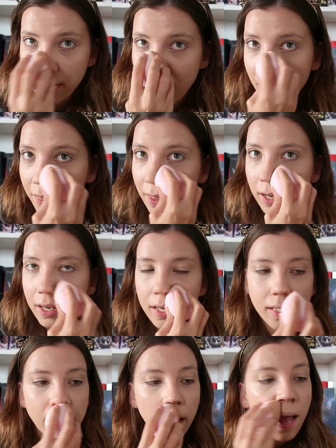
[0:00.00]
Yeah, I think it
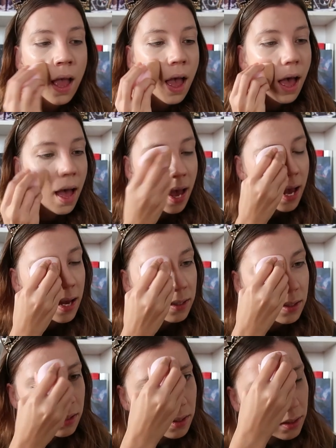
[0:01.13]
is.
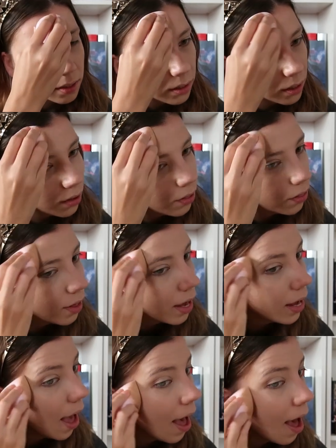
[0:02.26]
And
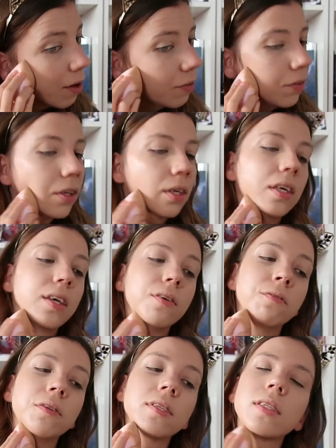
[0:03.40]
they have
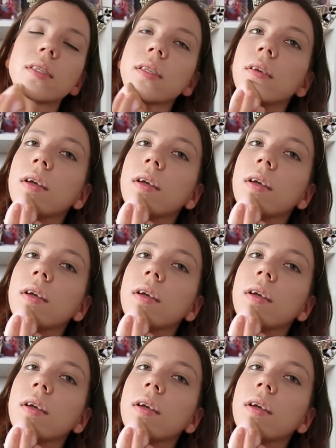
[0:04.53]
gifts.